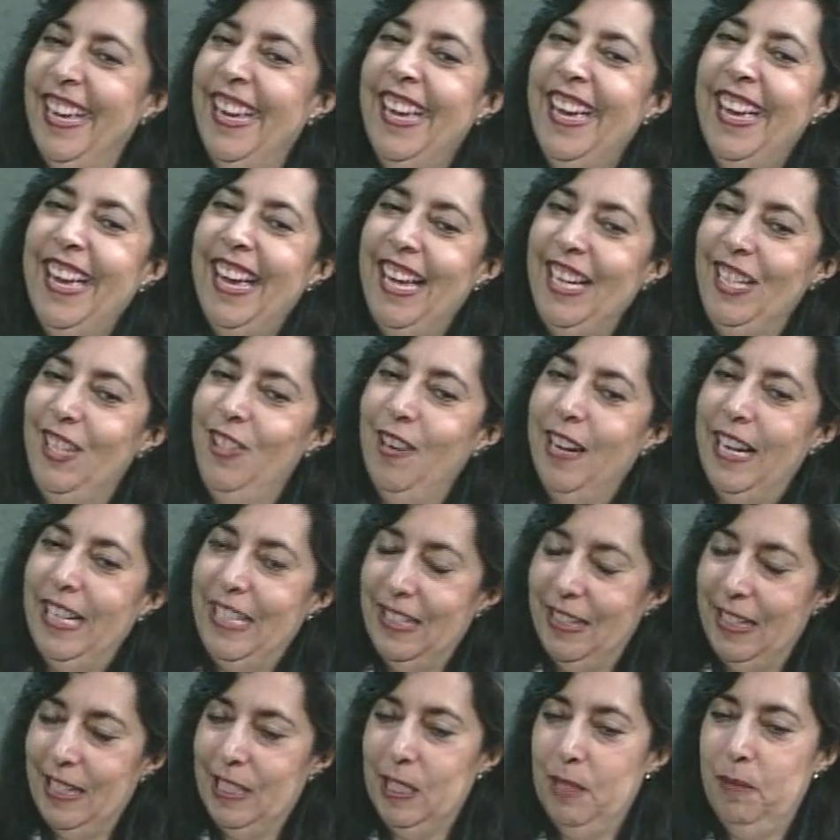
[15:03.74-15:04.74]
I tried to
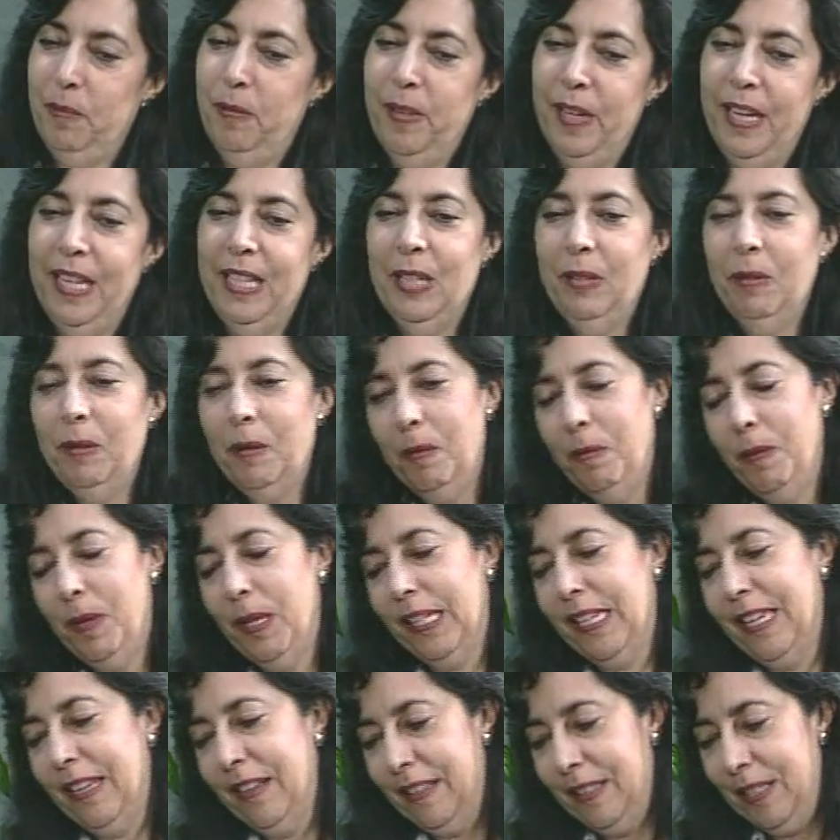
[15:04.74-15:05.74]
explain that we were
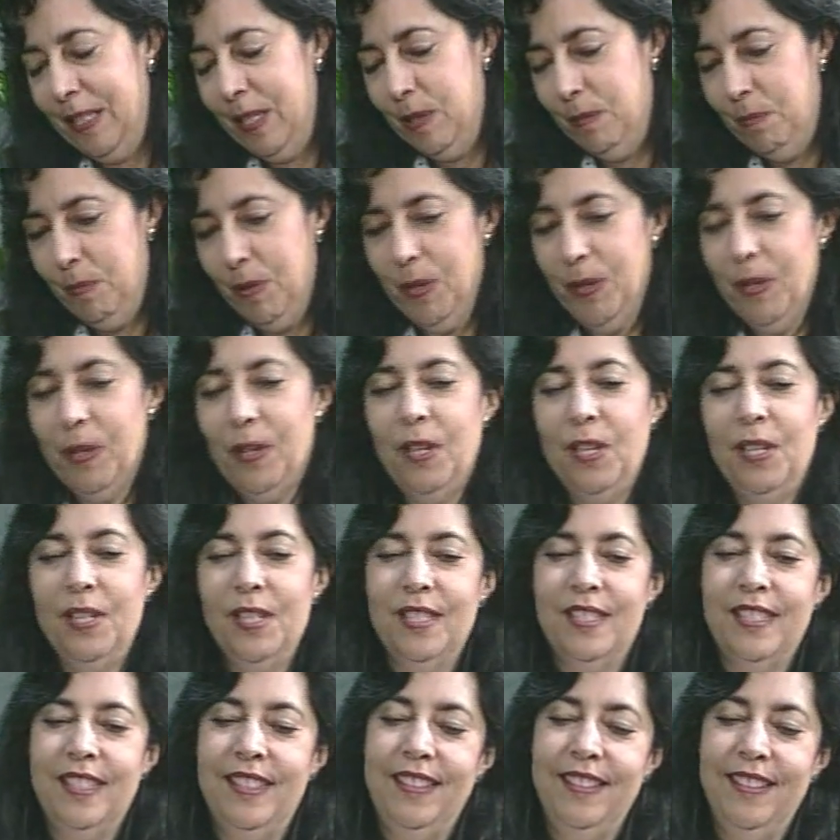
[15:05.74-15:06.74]
working on these murals,
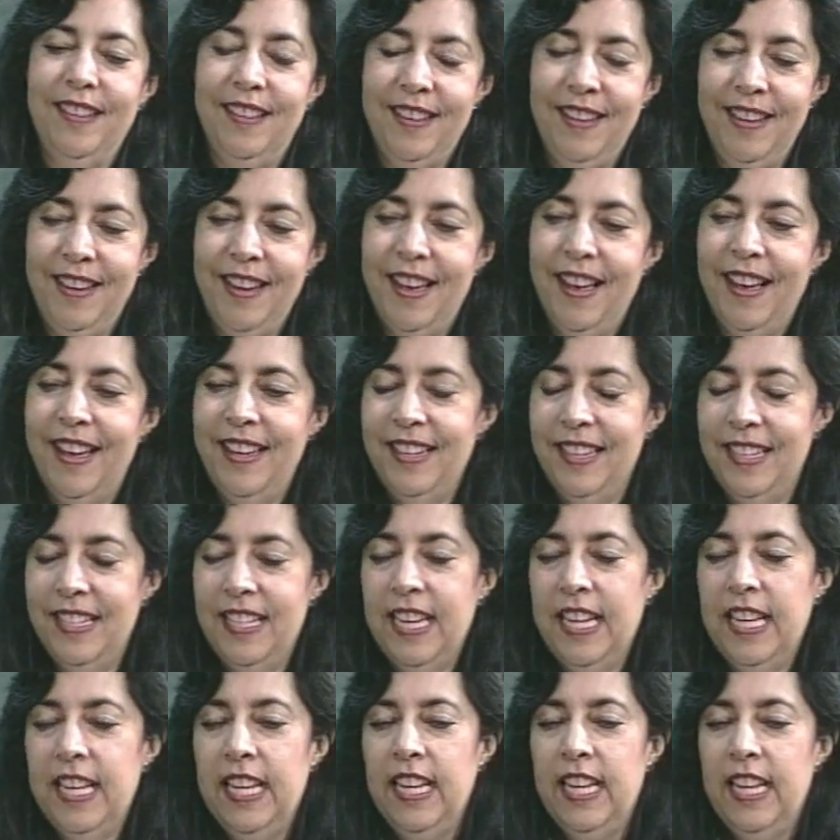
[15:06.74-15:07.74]
and on.
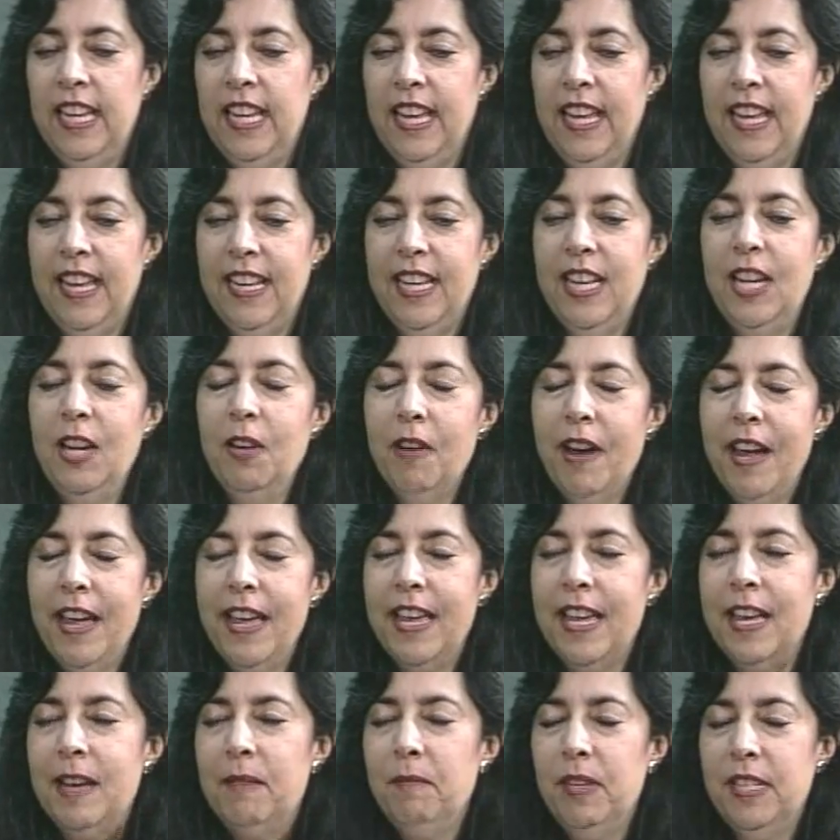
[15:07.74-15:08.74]
And here I
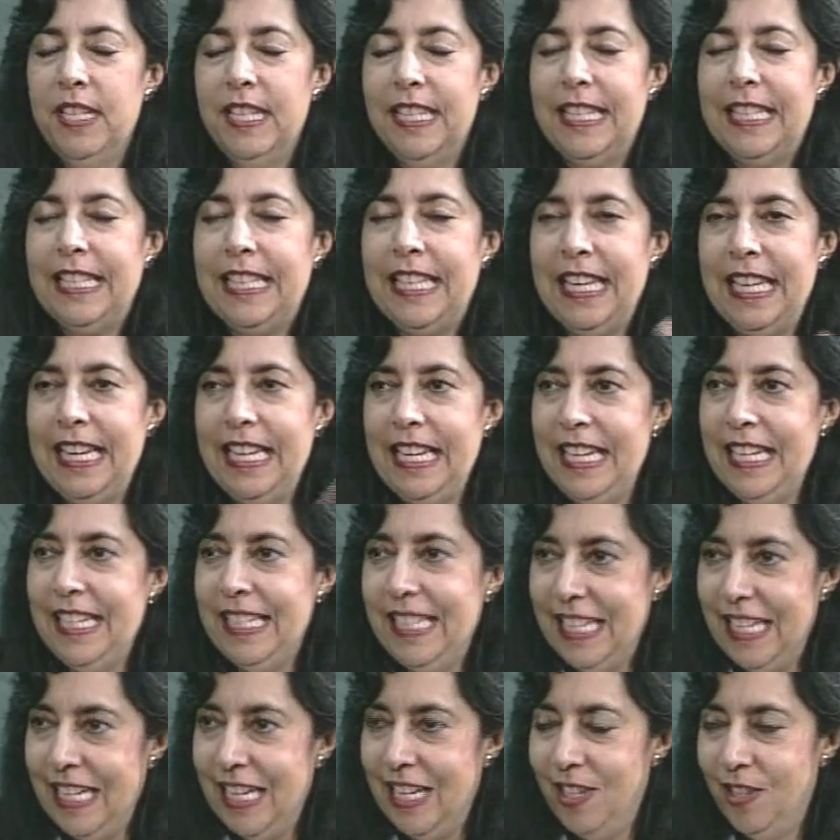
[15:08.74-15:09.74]
am, a skinny
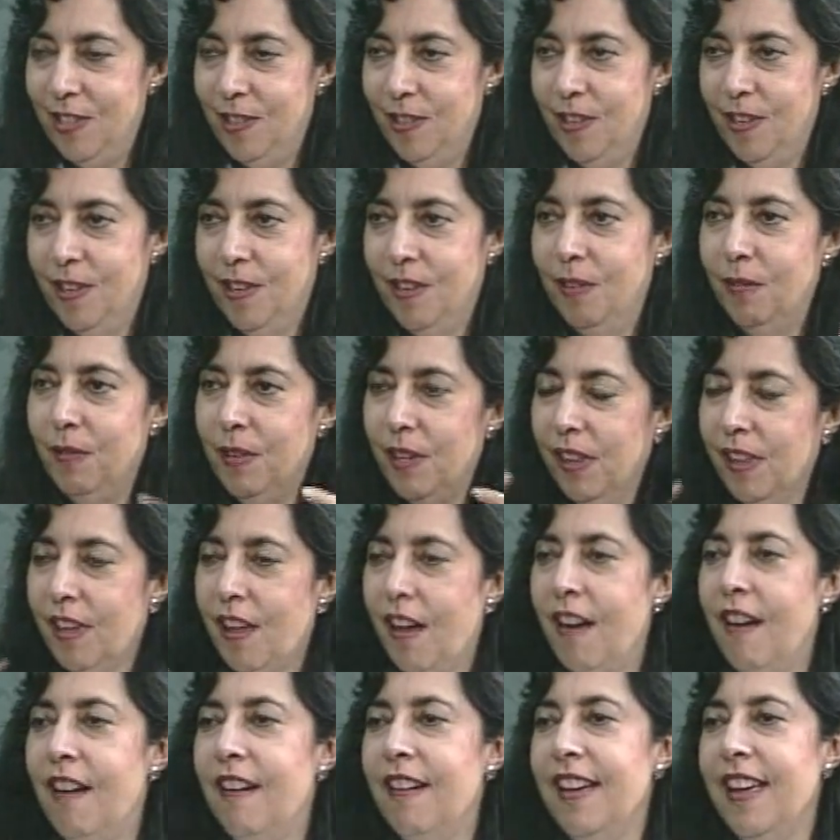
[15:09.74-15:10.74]
teacher with
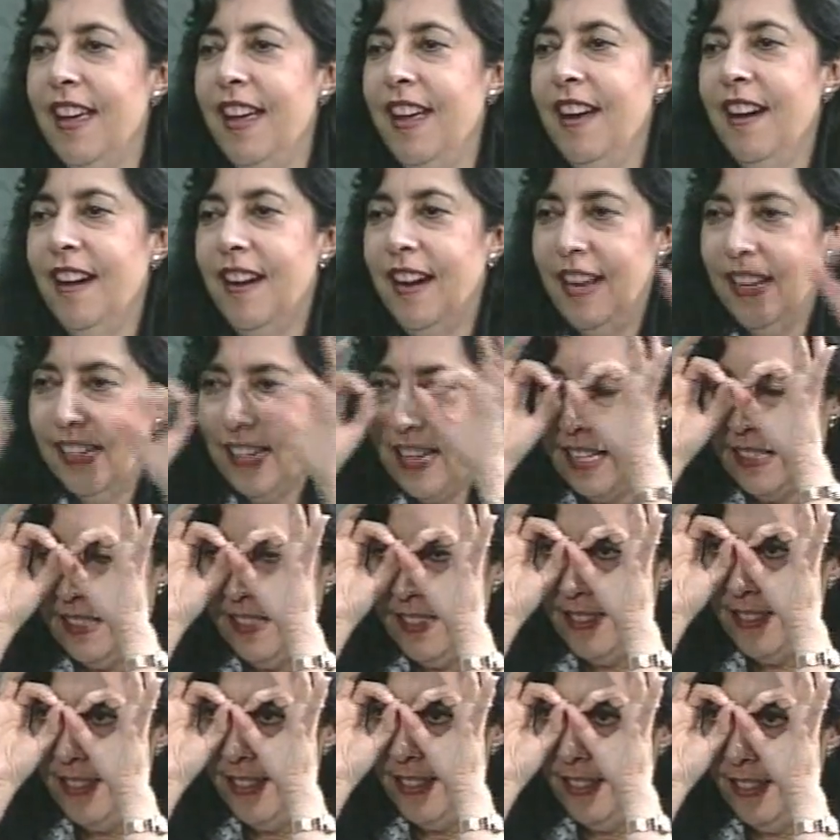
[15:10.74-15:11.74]
long hair, and I got these
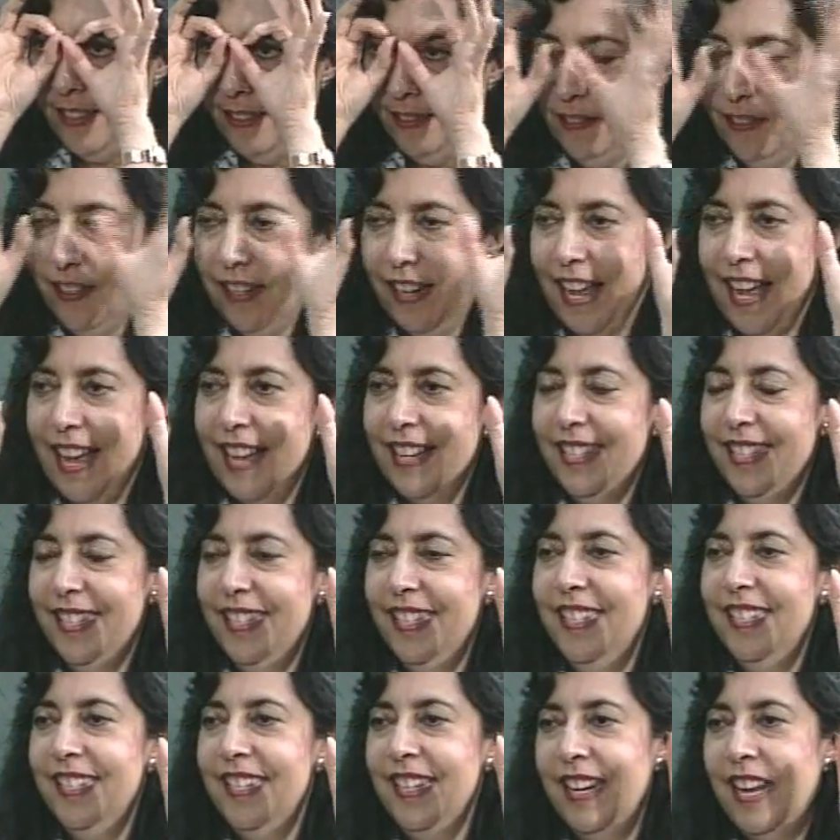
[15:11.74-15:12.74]
little
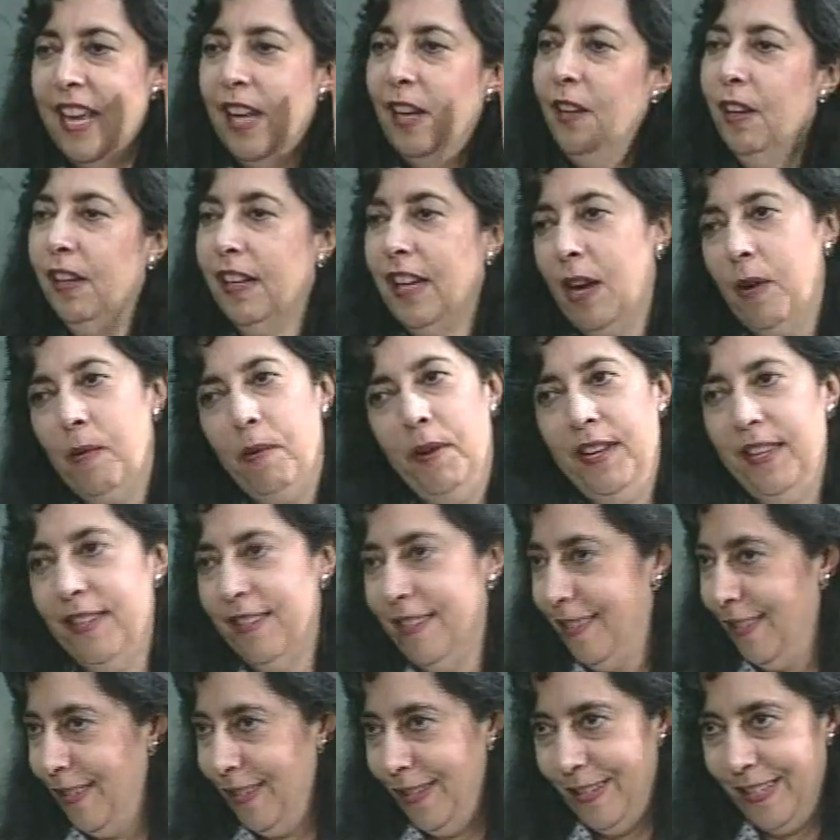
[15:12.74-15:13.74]
glasses, and I look like one of the
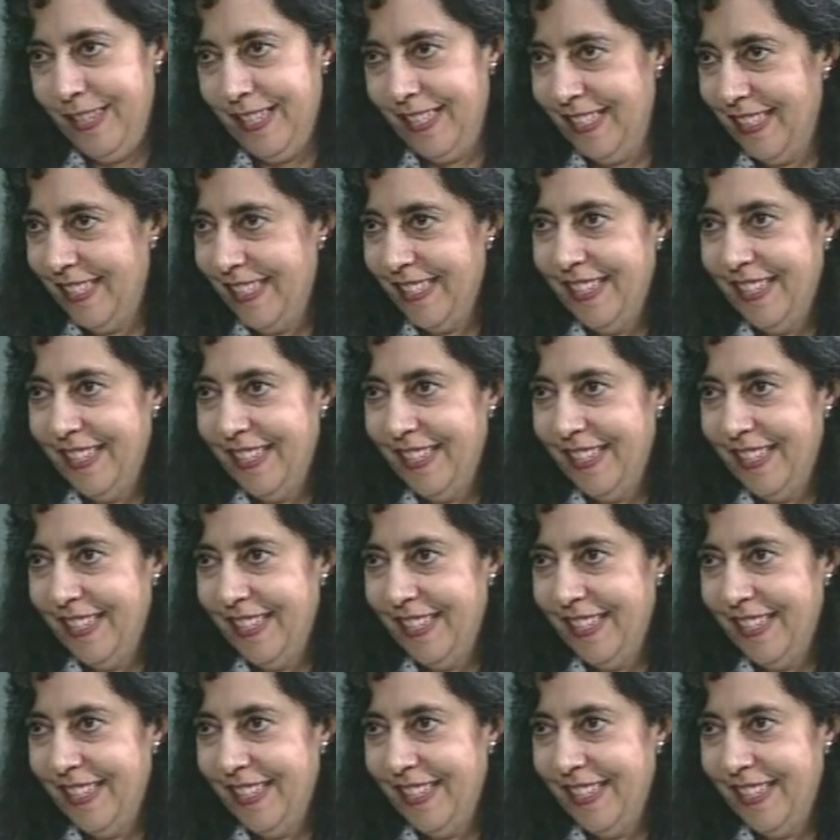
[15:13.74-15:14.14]
students.